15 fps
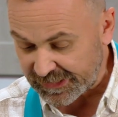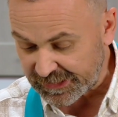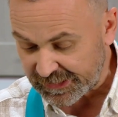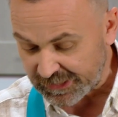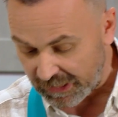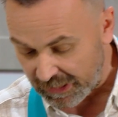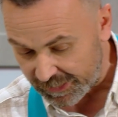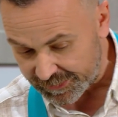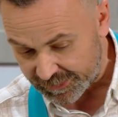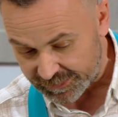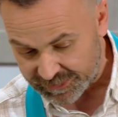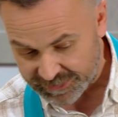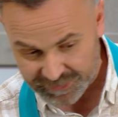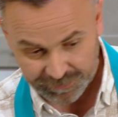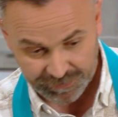started
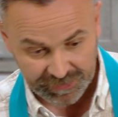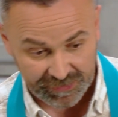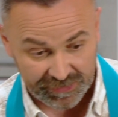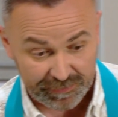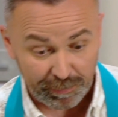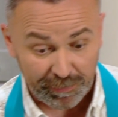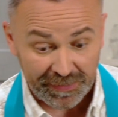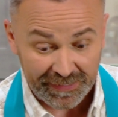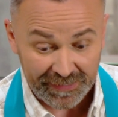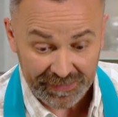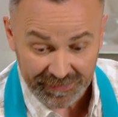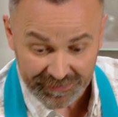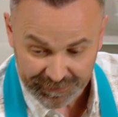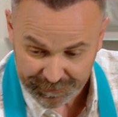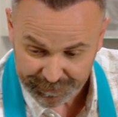to eat
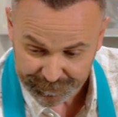meat.